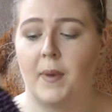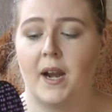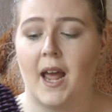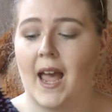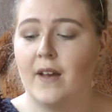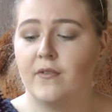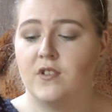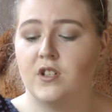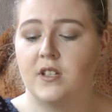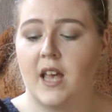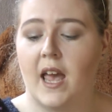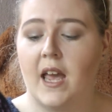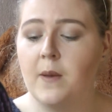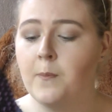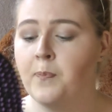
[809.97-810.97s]
But I have to
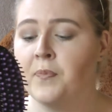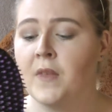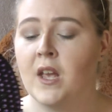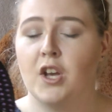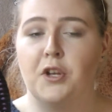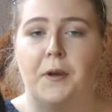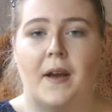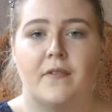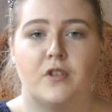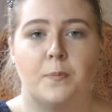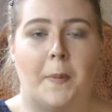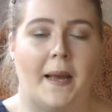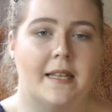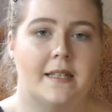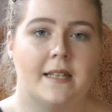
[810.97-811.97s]
say, you have to
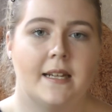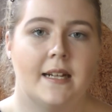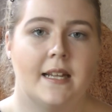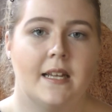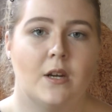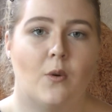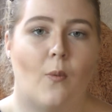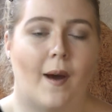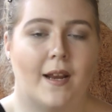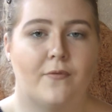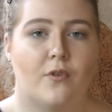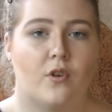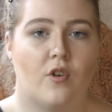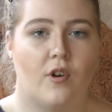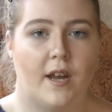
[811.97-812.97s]
basically wait
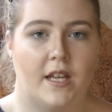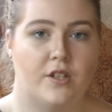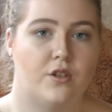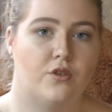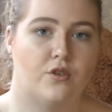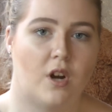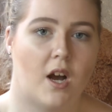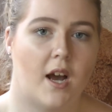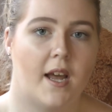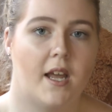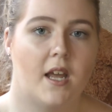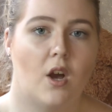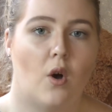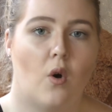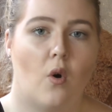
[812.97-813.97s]
for your hair to
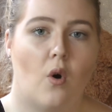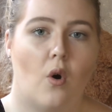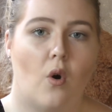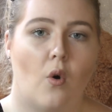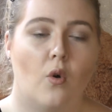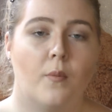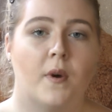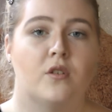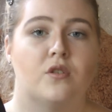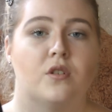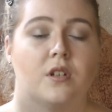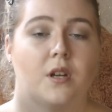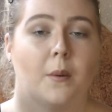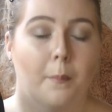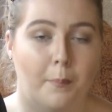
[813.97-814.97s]
dry almost
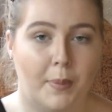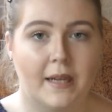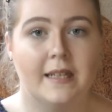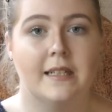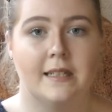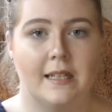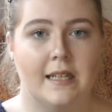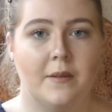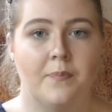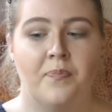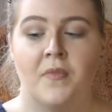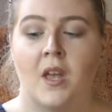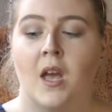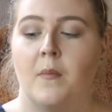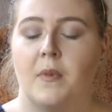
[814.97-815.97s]
completely
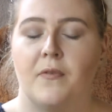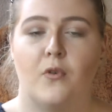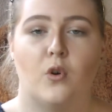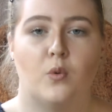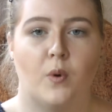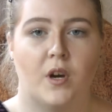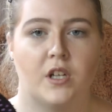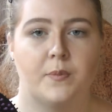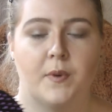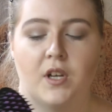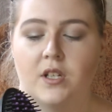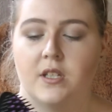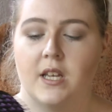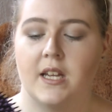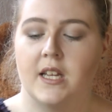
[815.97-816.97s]
before it works,
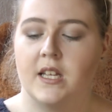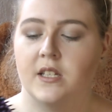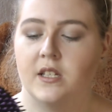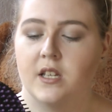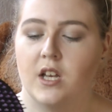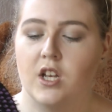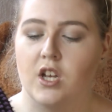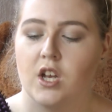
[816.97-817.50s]
because it is,